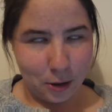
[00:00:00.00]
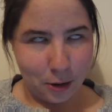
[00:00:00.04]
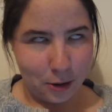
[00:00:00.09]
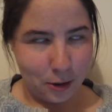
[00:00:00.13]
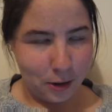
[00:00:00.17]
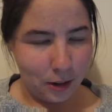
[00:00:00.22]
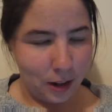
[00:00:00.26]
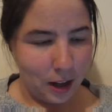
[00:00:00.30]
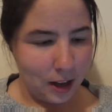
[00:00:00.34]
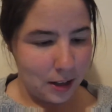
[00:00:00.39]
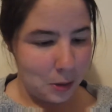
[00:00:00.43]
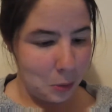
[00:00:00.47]
to go
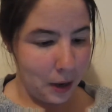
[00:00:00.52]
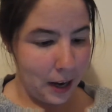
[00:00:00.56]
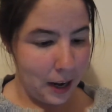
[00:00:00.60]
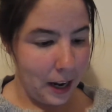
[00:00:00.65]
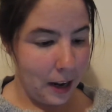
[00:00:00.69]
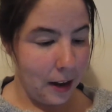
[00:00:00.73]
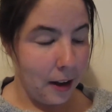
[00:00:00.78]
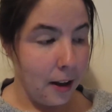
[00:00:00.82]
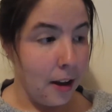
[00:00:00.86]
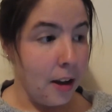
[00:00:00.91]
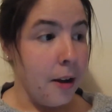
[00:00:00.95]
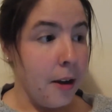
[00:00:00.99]
to last
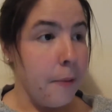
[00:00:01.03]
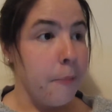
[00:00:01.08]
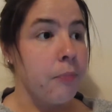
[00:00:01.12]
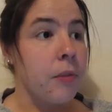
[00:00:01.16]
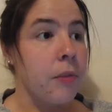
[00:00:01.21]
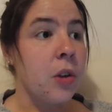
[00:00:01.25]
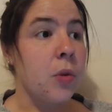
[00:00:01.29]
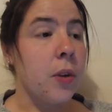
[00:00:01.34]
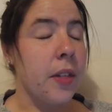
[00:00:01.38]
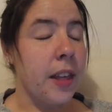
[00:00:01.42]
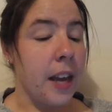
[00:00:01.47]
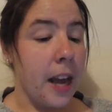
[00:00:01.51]
week.
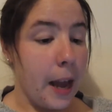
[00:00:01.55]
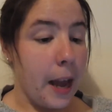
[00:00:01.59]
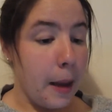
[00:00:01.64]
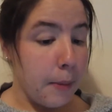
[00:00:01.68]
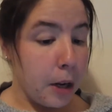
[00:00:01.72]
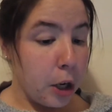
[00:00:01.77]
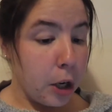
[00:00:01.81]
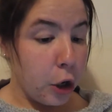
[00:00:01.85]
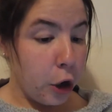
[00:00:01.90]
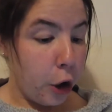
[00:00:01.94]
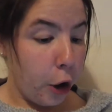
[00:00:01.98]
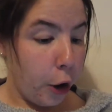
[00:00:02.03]
So I think I
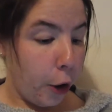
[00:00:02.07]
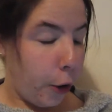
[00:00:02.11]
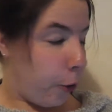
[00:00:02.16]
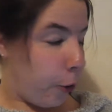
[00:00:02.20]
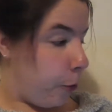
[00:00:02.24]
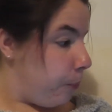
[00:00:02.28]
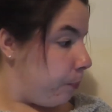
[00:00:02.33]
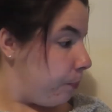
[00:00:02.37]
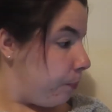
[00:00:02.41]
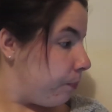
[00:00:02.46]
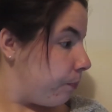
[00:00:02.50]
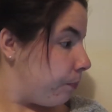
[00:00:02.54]
am going to
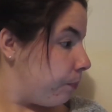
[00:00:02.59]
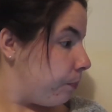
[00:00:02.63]
go.